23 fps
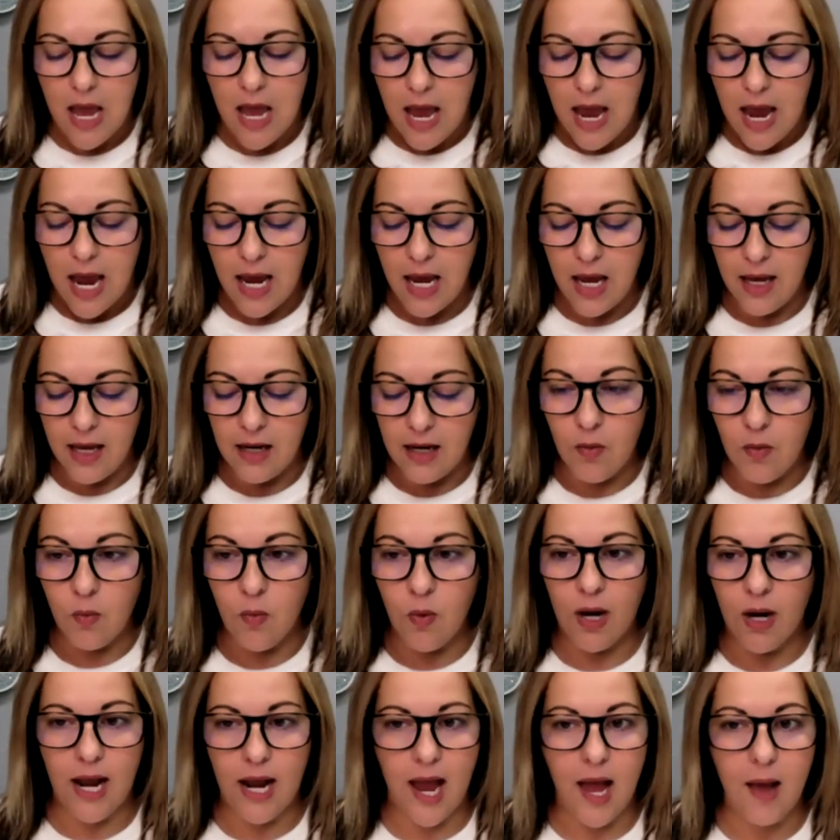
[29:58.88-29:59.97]
And
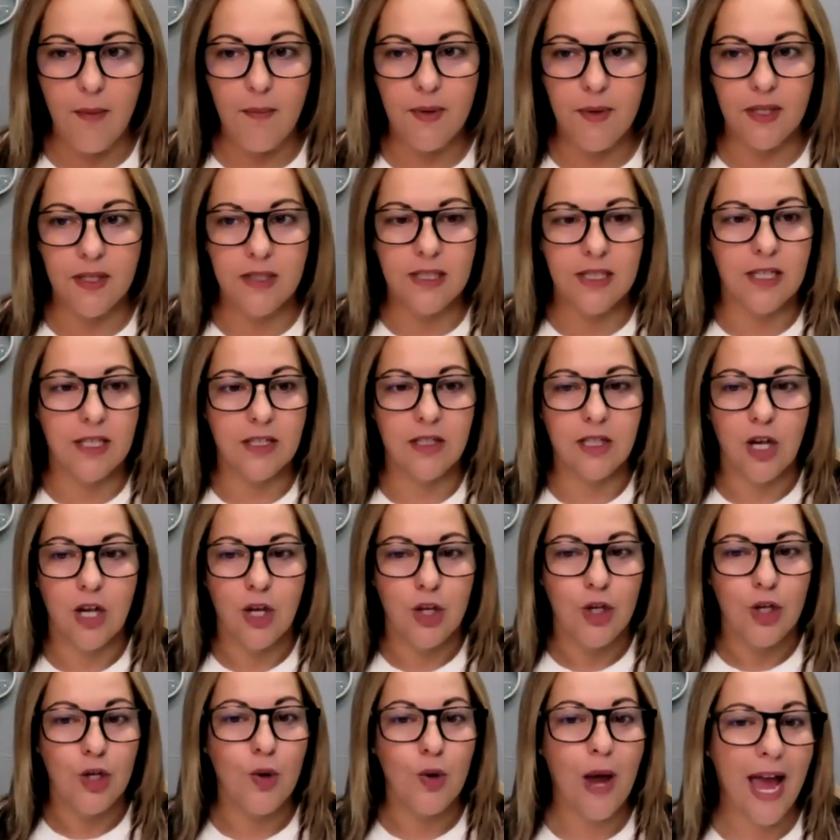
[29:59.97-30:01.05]
what happens is
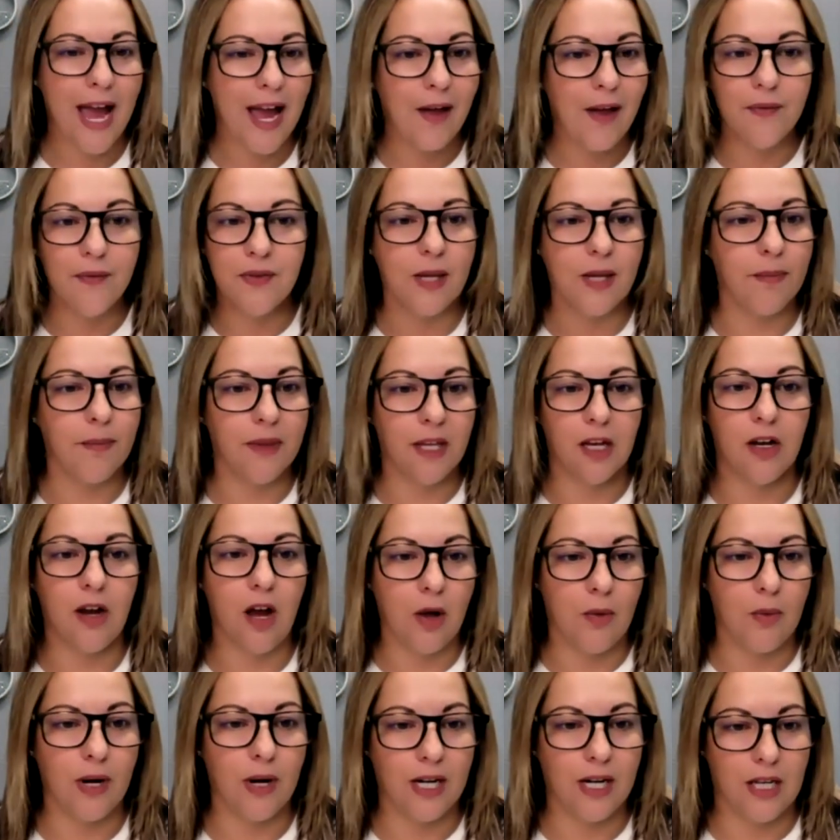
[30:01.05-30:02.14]
you have something
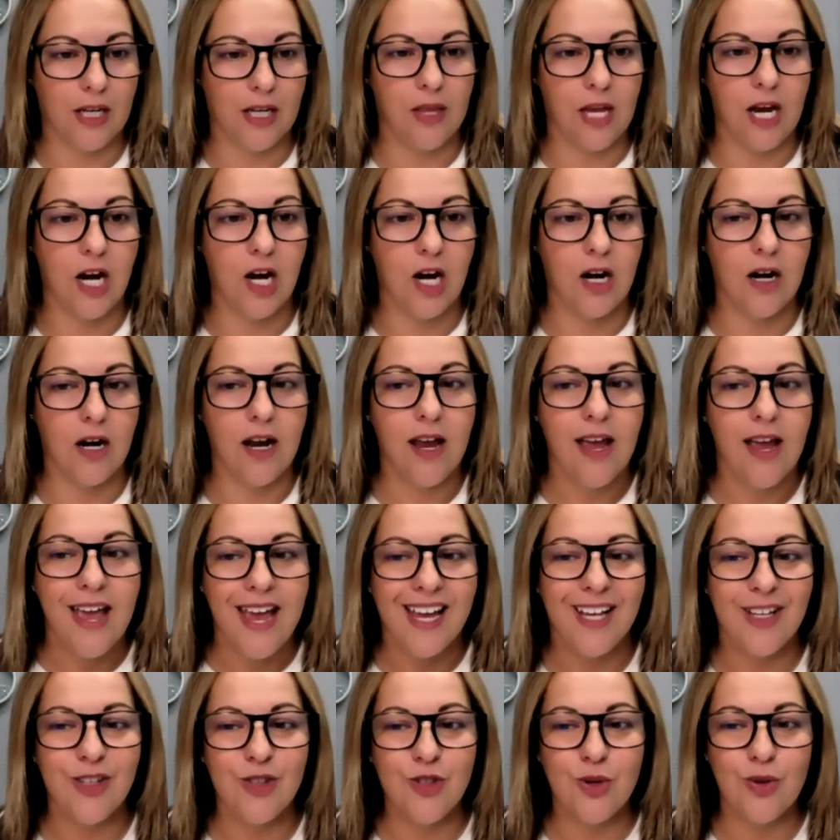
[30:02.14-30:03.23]
already there.
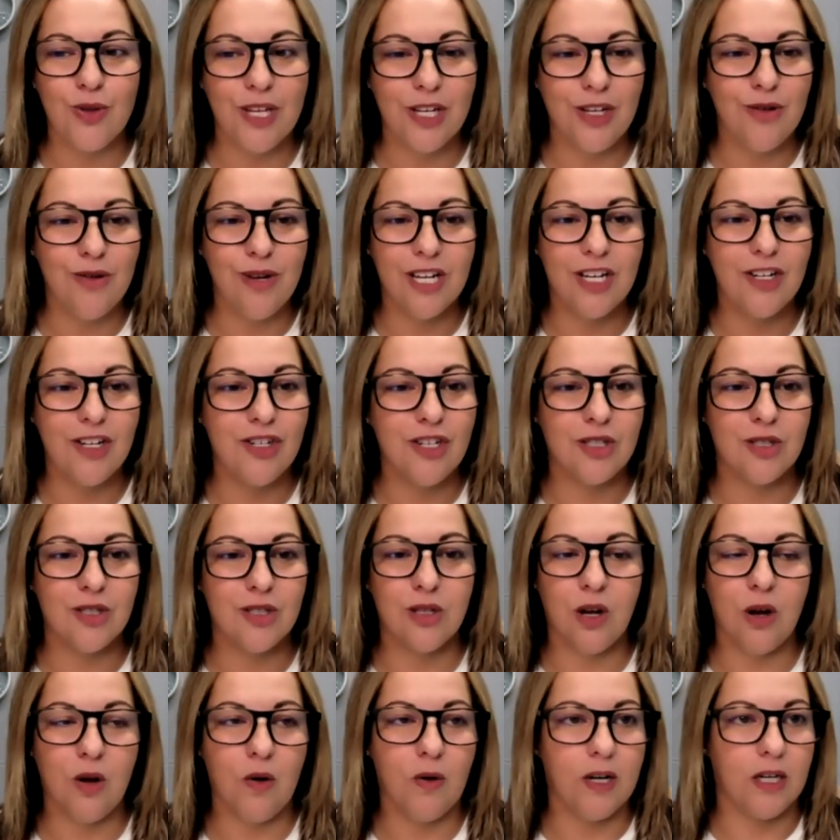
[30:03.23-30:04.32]
And so then you can just
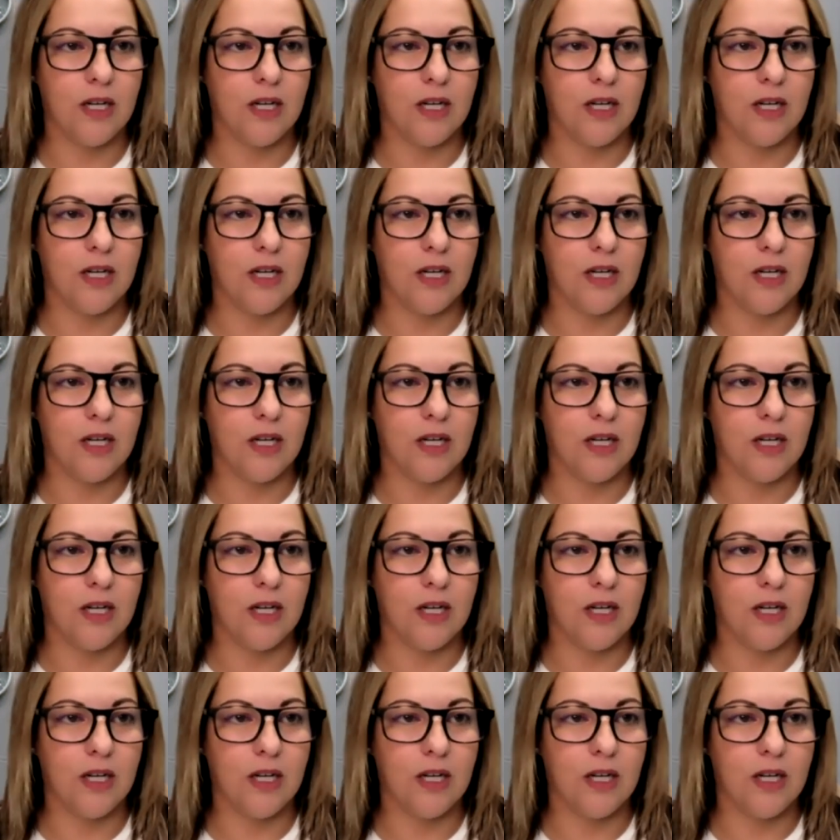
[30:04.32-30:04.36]
go, and